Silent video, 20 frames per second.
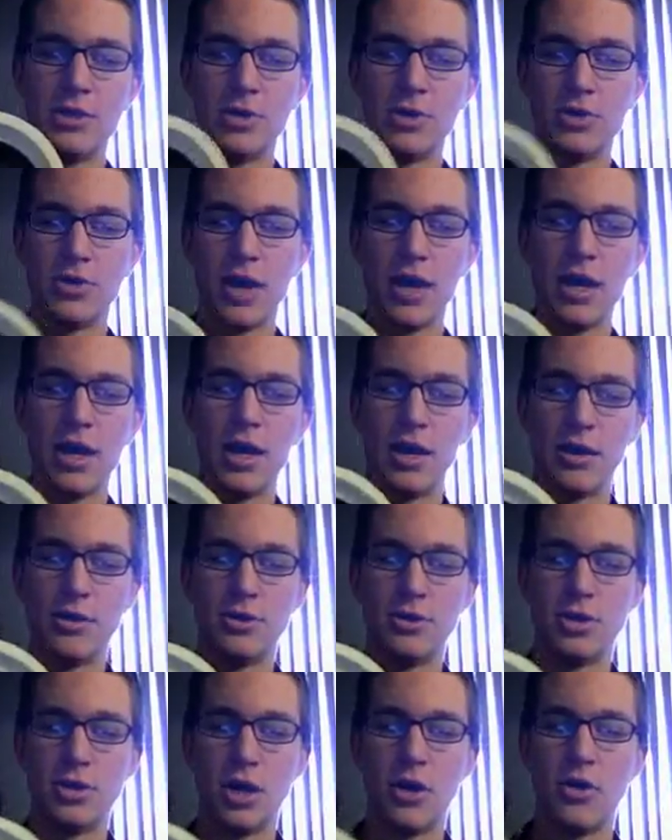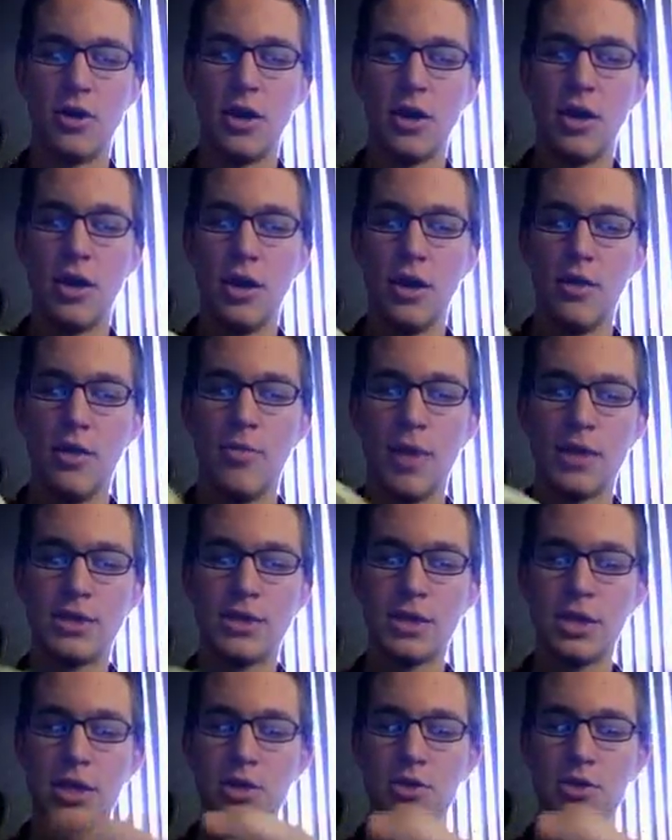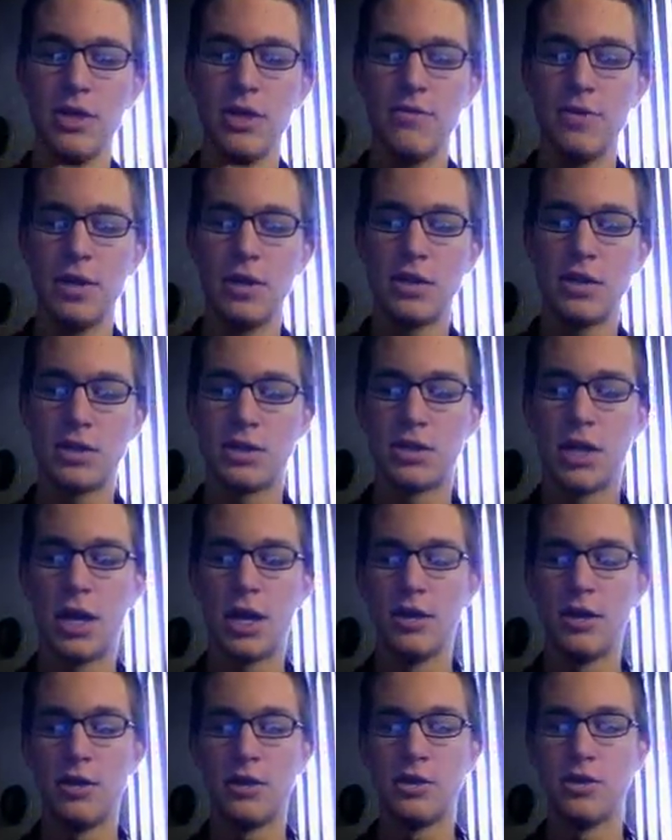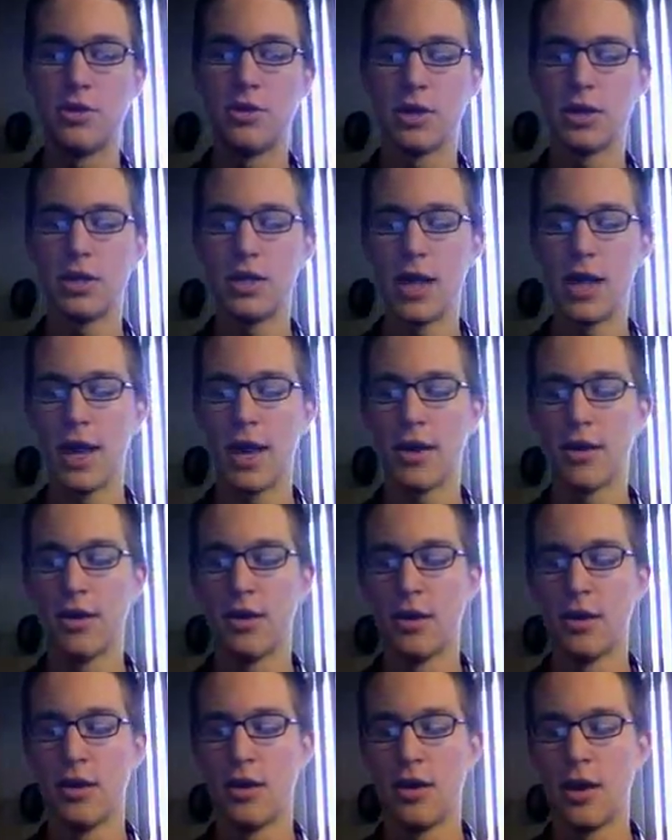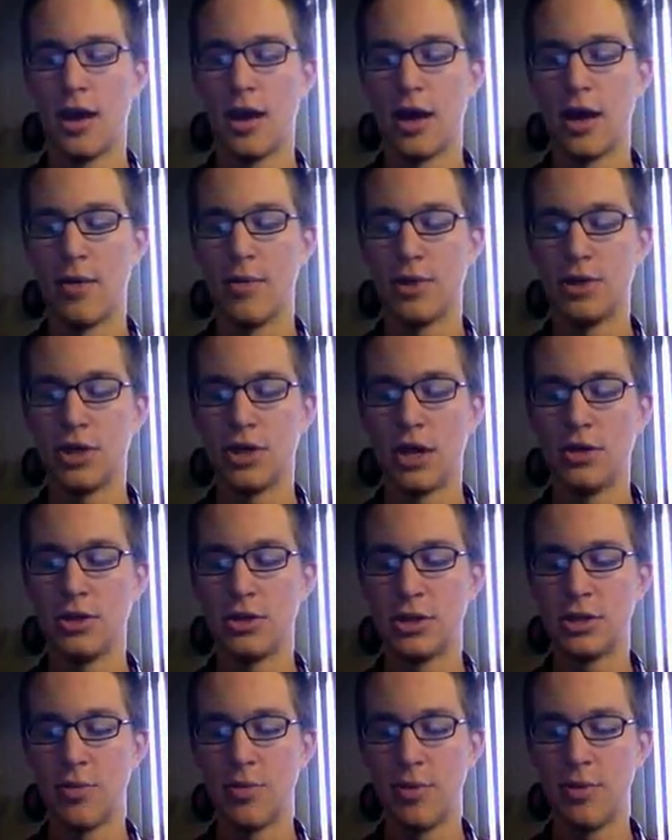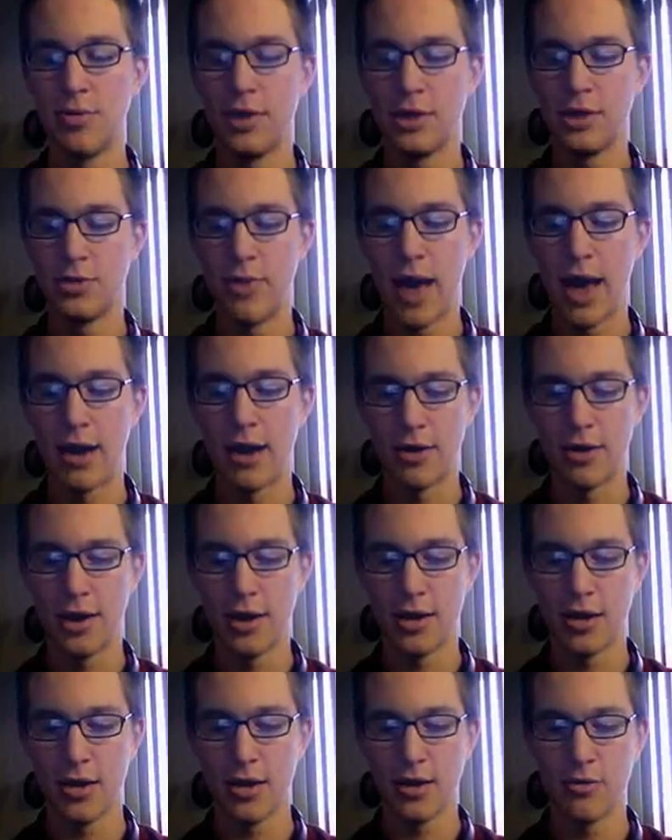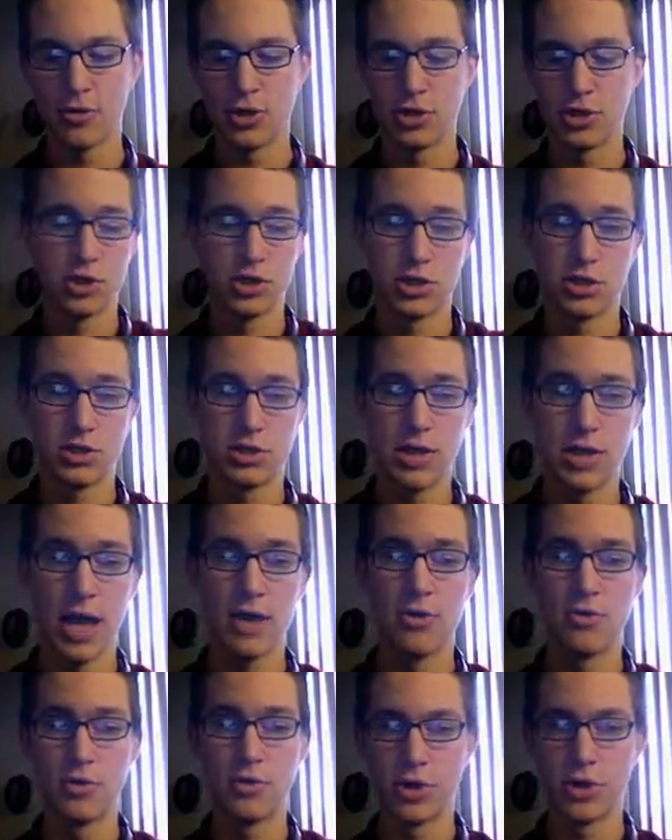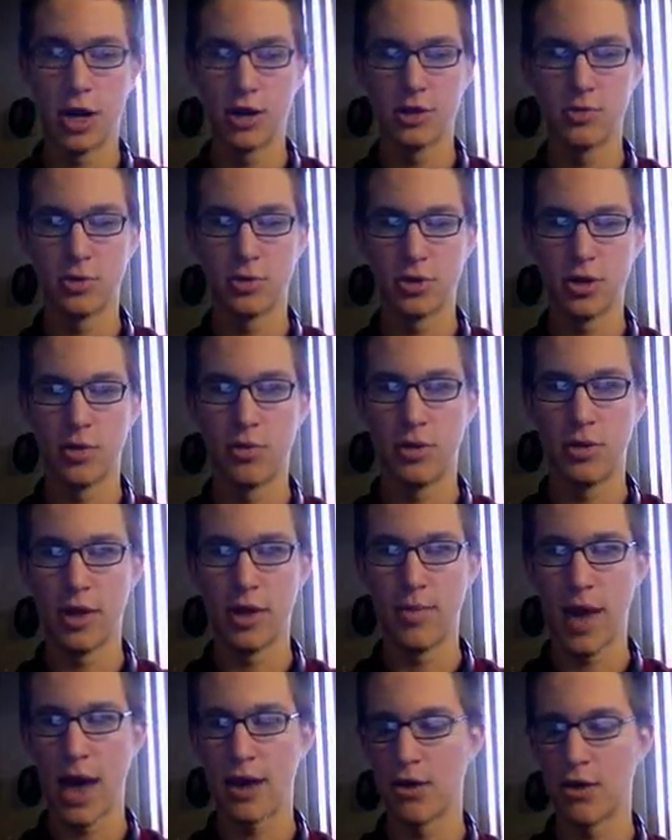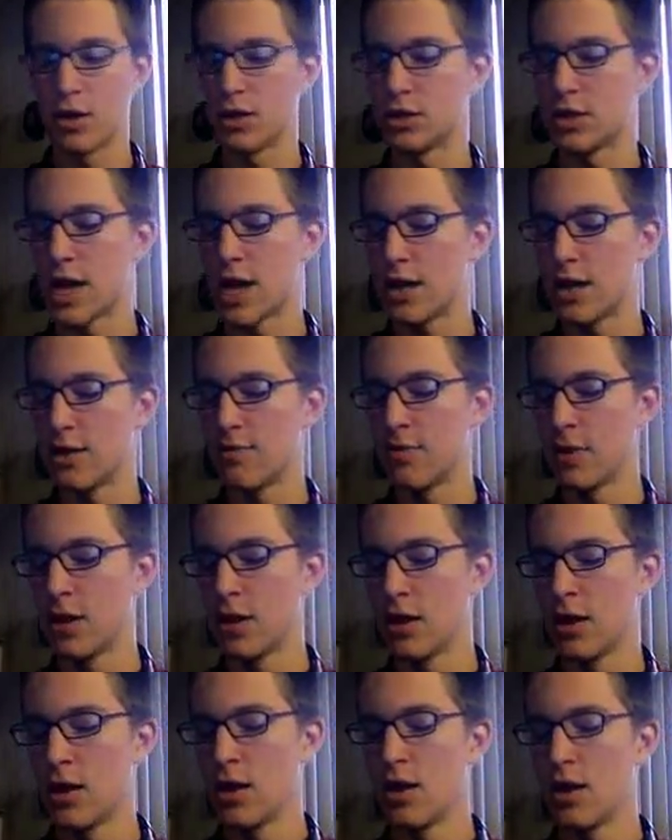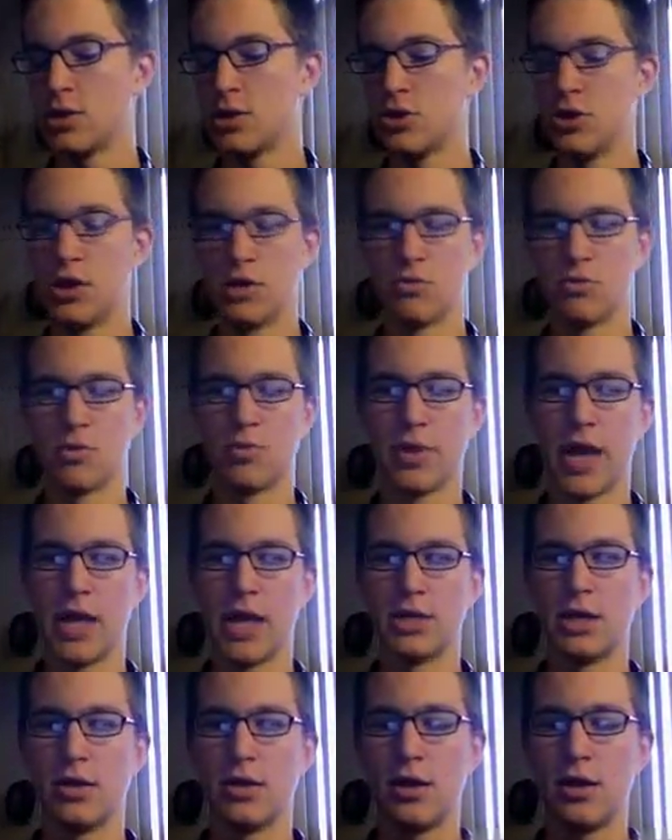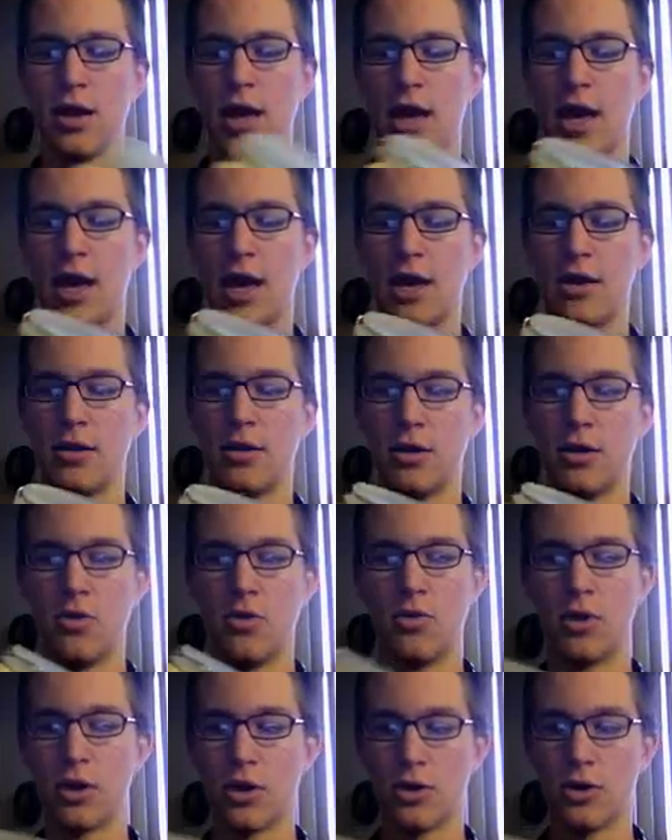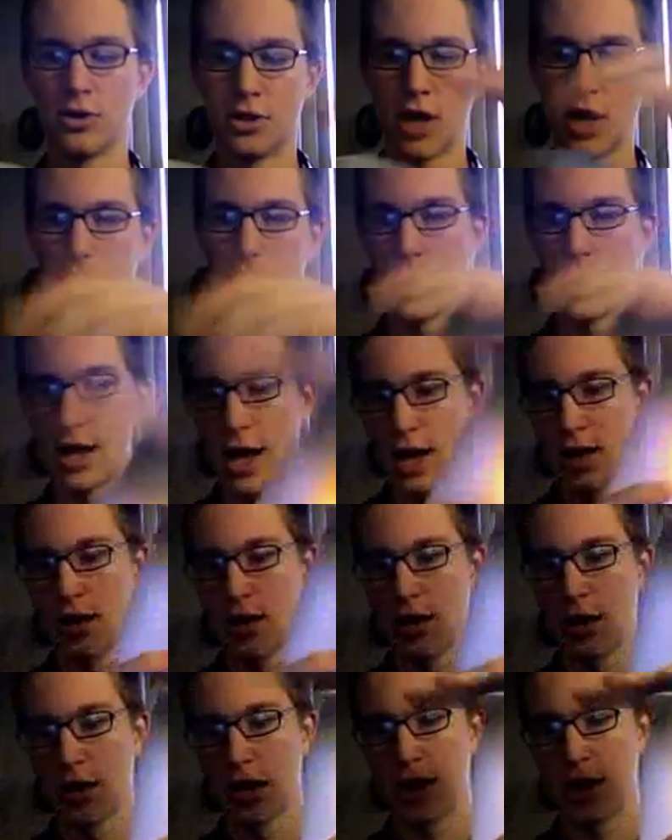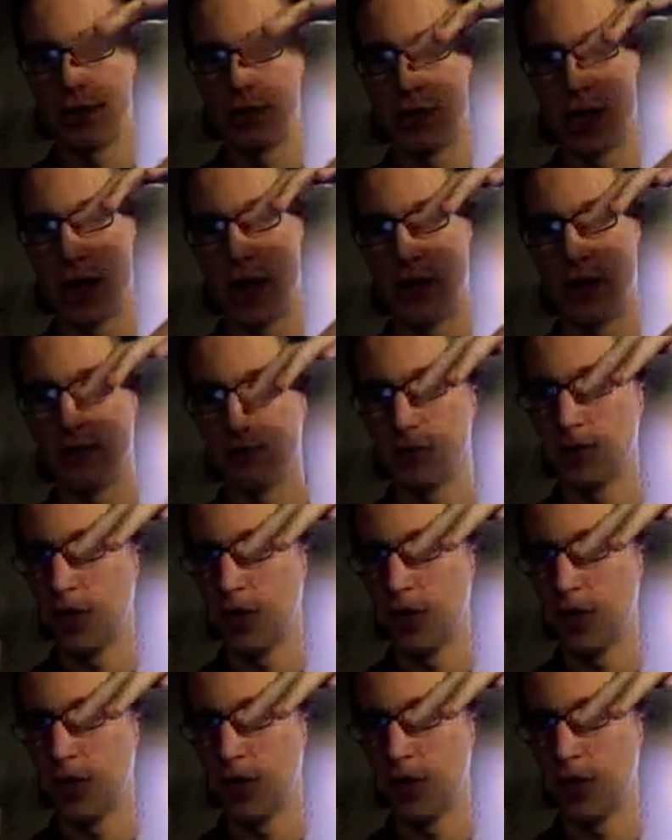switch right here. So basically, you leave it in the sun during the day. It charges up its battery, which is just a standard rechargeable AA battery inside it, so you can replace it. And when it goes dark at night, it comes on.